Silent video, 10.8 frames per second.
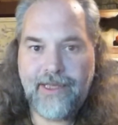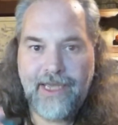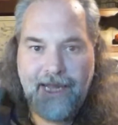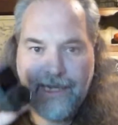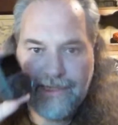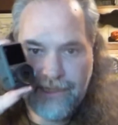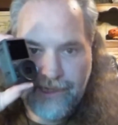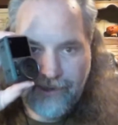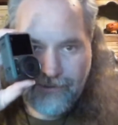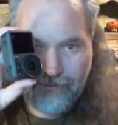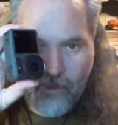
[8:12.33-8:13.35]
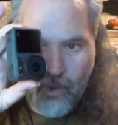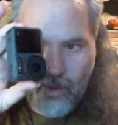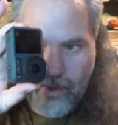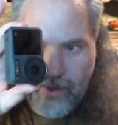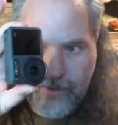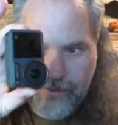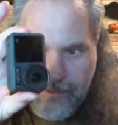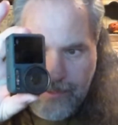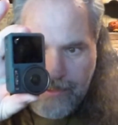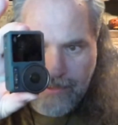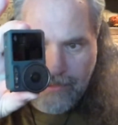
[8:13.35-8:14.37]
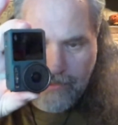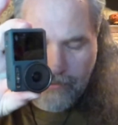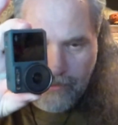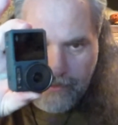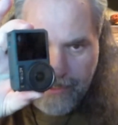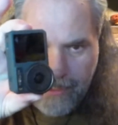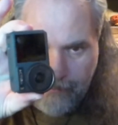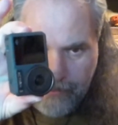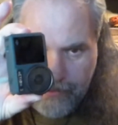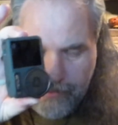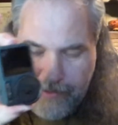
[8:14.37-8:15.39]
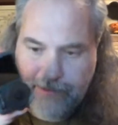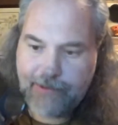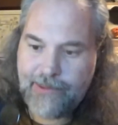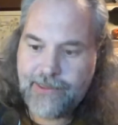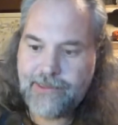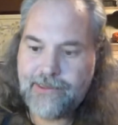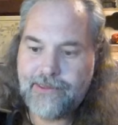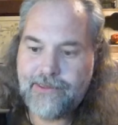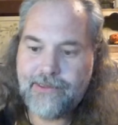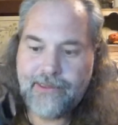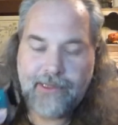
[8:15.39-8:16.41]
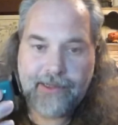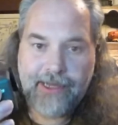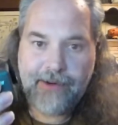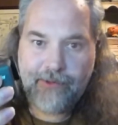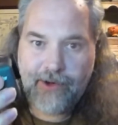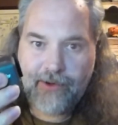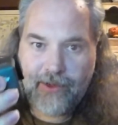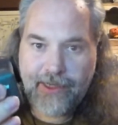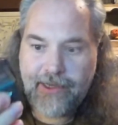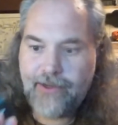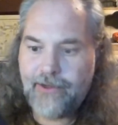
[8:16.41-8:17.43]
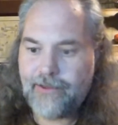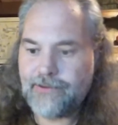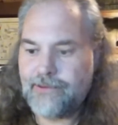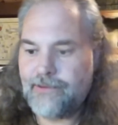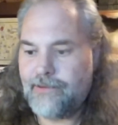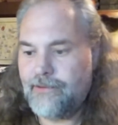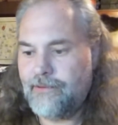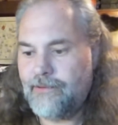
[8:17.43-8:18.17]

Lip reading: it actually costs more than this new little camera does. This little camera only costs